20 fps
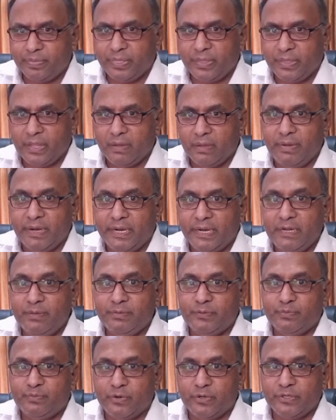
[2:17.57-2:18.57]
MATLAB
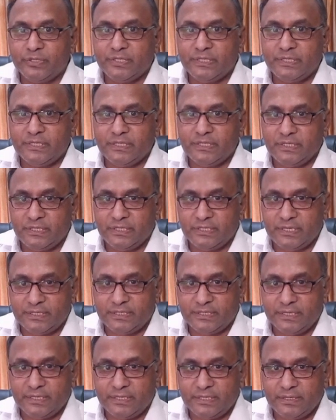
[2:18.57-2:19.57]
supports
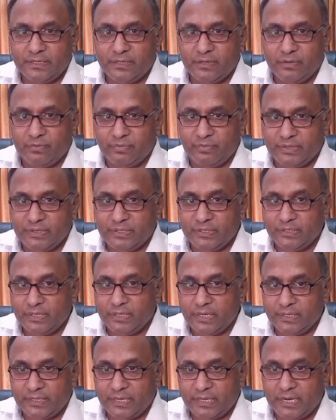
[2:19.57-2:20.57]
integrator with
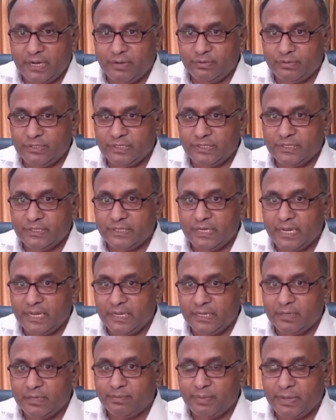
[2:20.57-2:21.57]
other languages
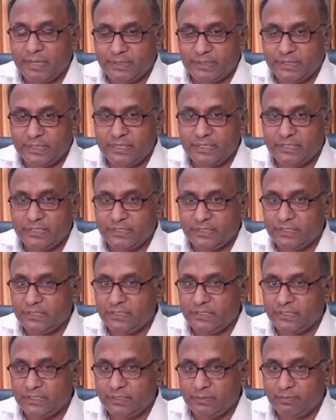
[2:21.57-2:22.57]
like Python, C,
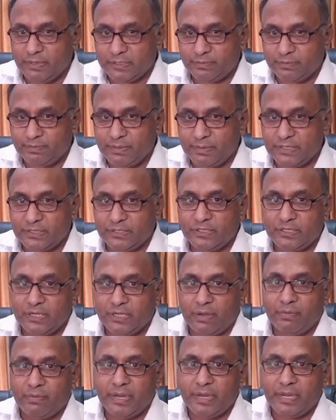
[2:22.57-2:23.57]
C++,
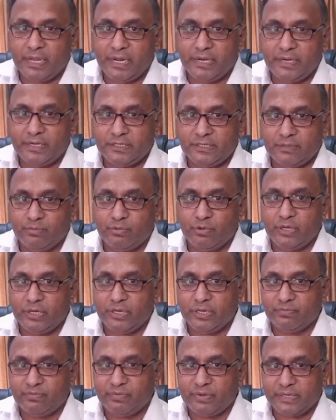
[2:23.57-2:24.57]
Java, and
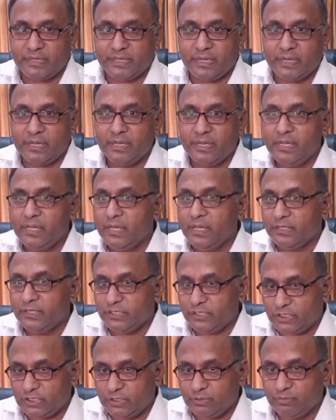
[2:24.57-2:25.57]
Simulink for the
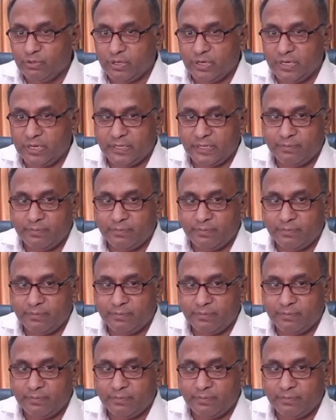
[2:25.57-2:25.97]
system modeling.